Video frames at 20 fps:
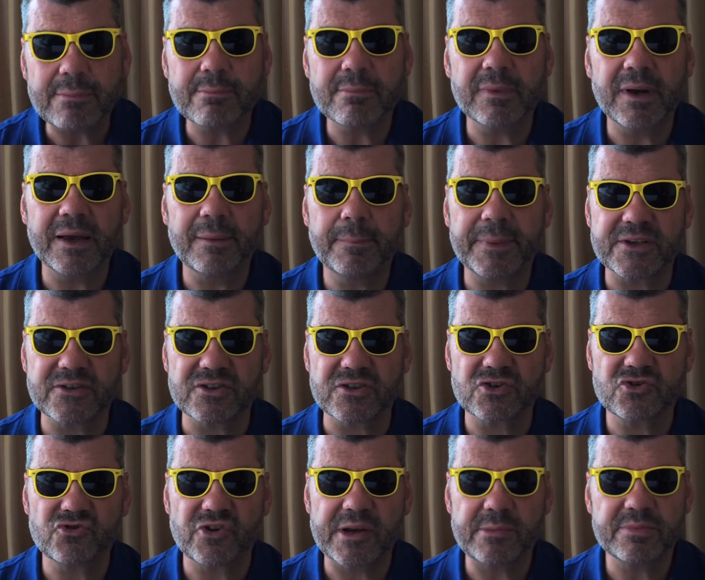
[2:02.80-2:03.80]
some
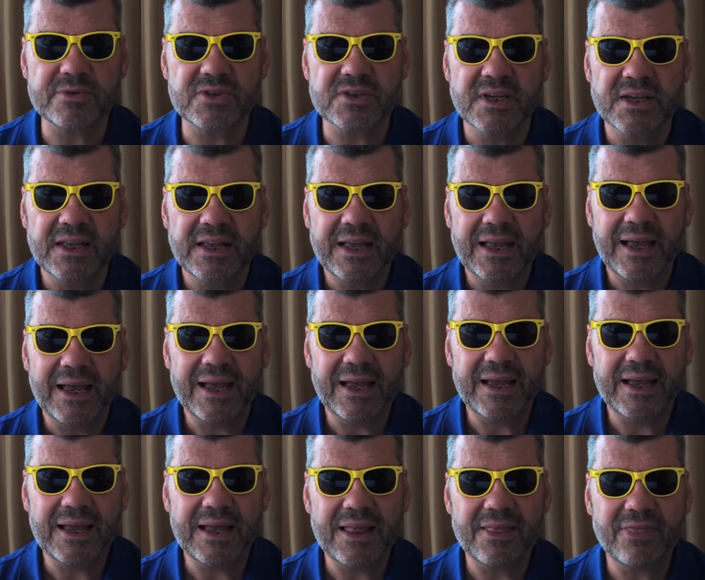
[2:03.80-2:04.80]
business trips,
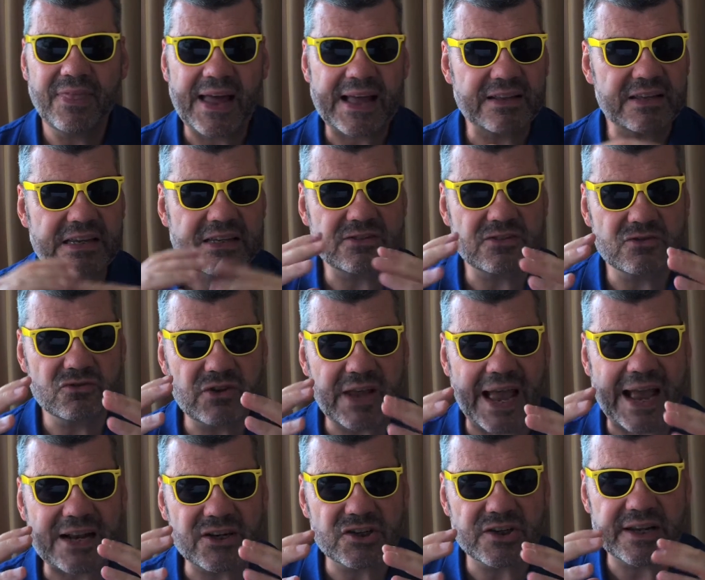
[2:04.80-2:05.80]
that isn't
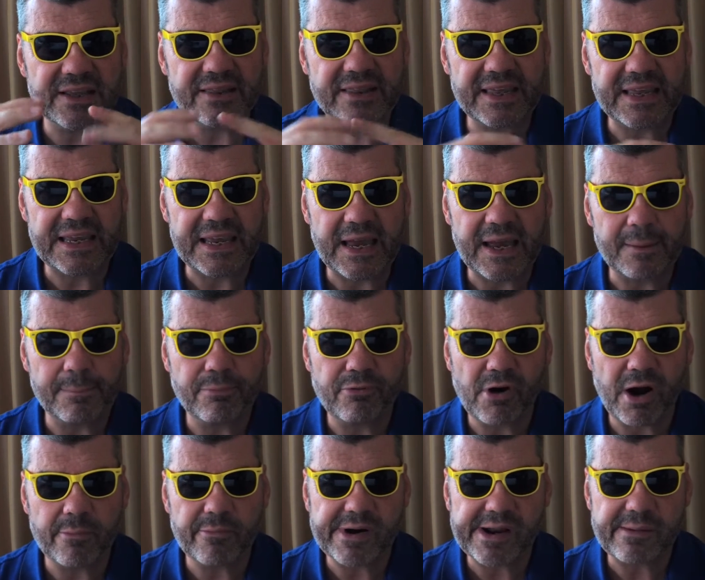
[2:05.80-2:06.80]
actually the
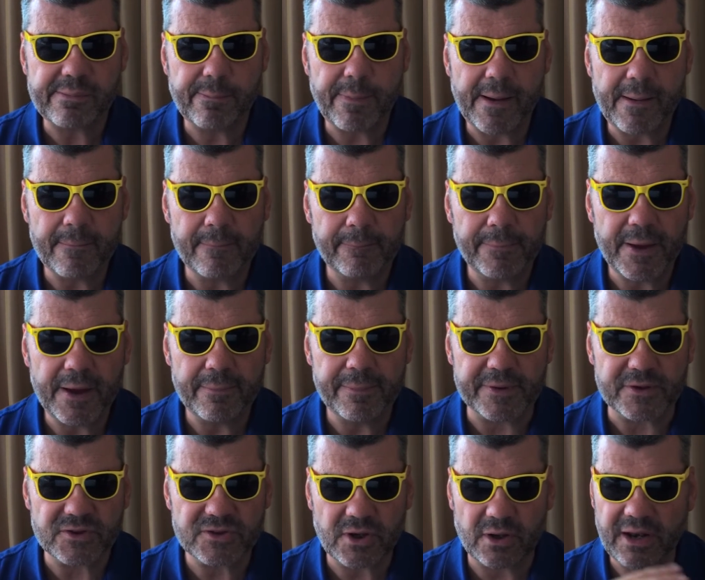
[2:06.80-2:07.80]
primary
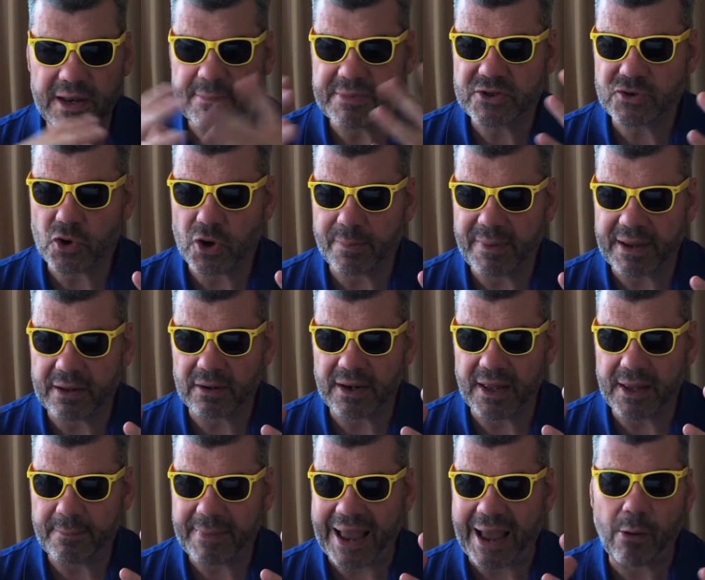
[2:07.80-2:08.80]
purpose. So let me talk
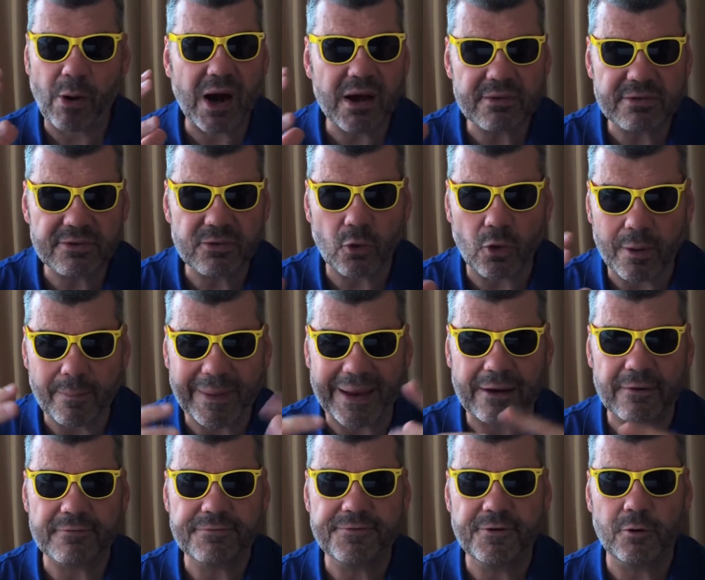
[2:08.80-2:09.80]
about how I thought
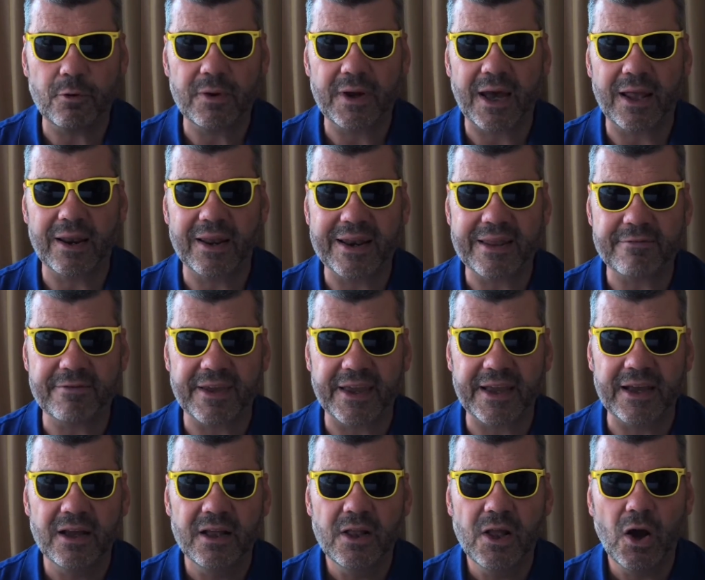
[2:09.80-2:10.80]
about full color
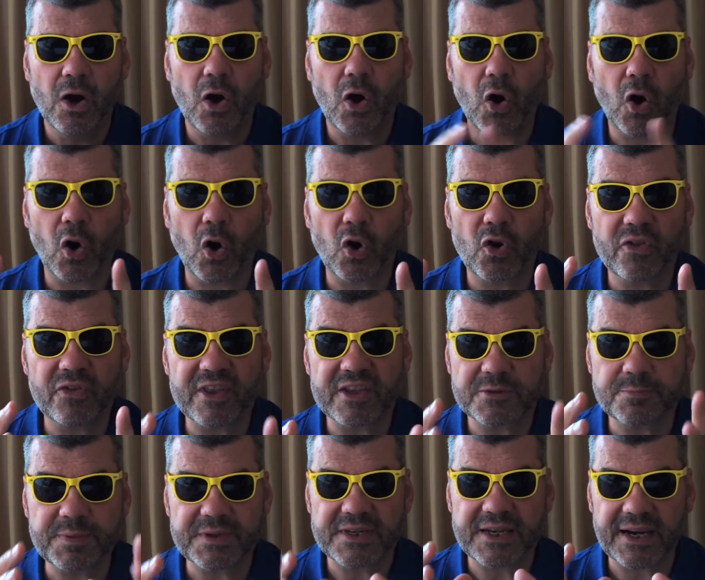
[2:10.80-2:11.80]
living on
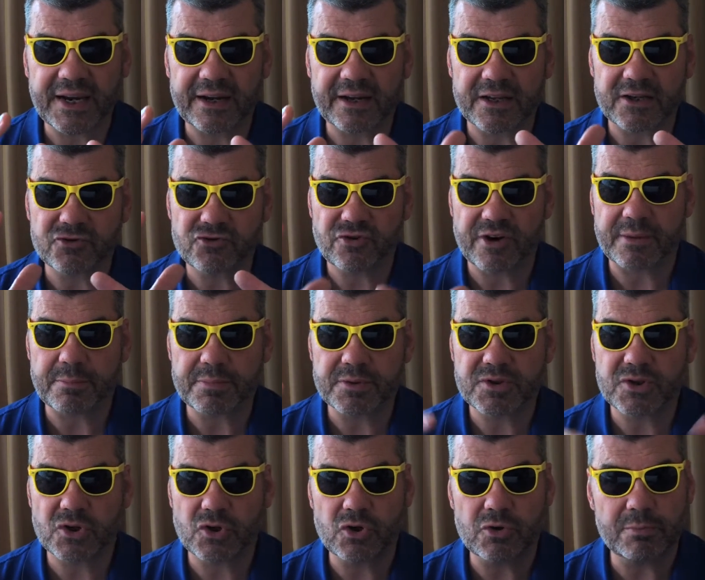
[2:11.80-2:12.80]
this particular trip
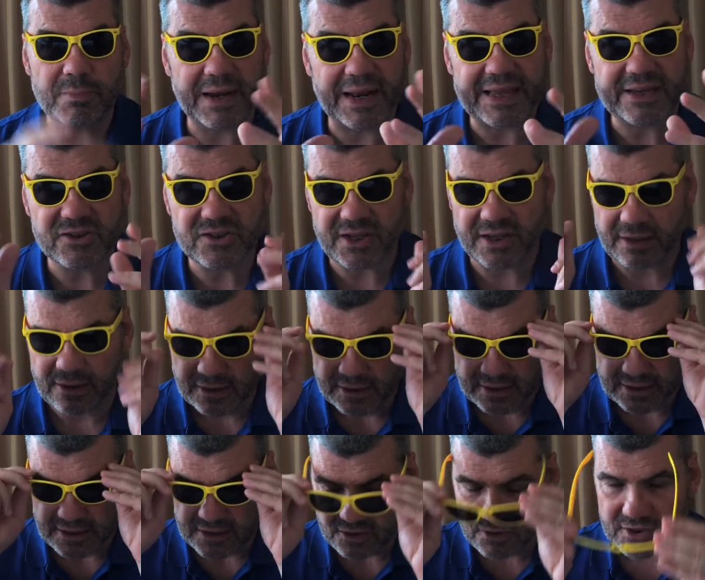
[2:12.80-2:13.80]
to Malaysia.
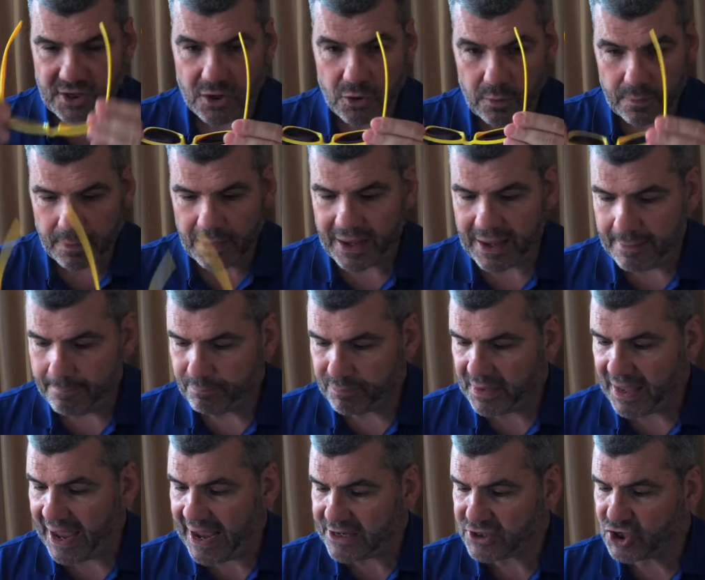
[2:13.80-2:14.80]
So
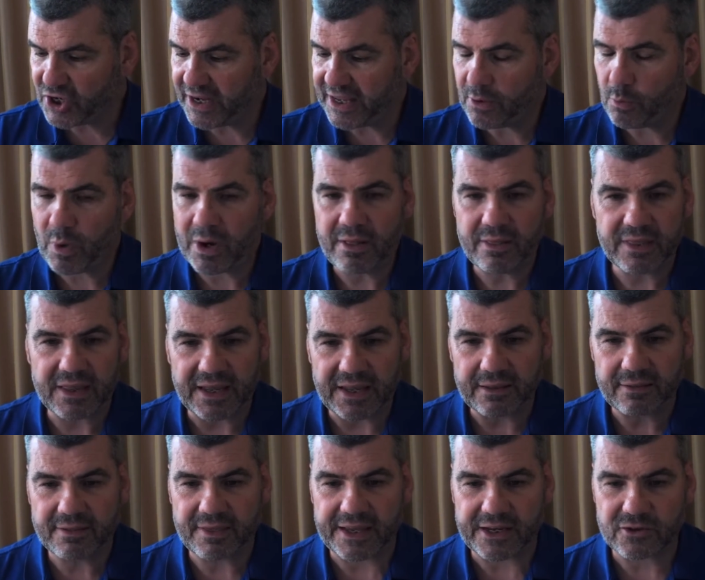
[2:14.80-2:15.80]
actually, one of the
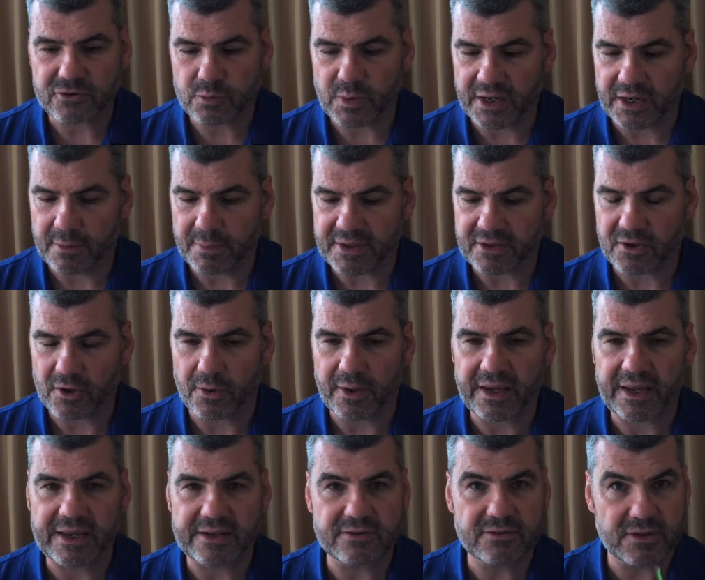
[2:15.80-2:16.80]
things we're going to be
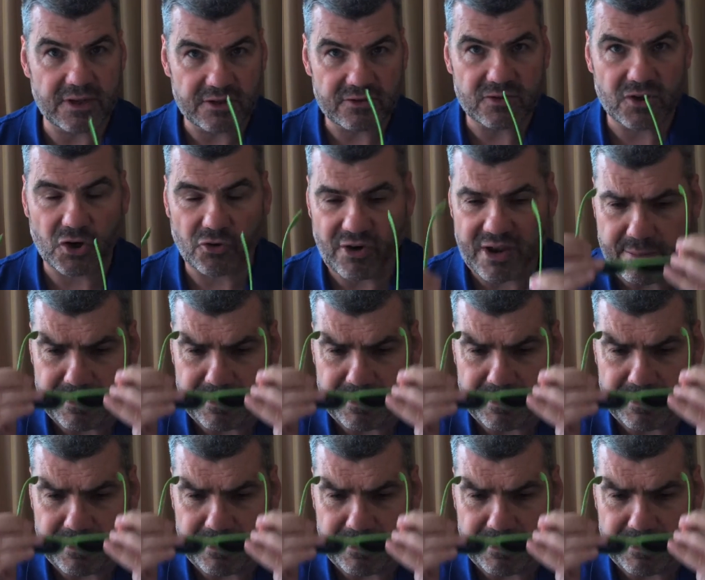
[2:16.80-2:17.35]
doing is the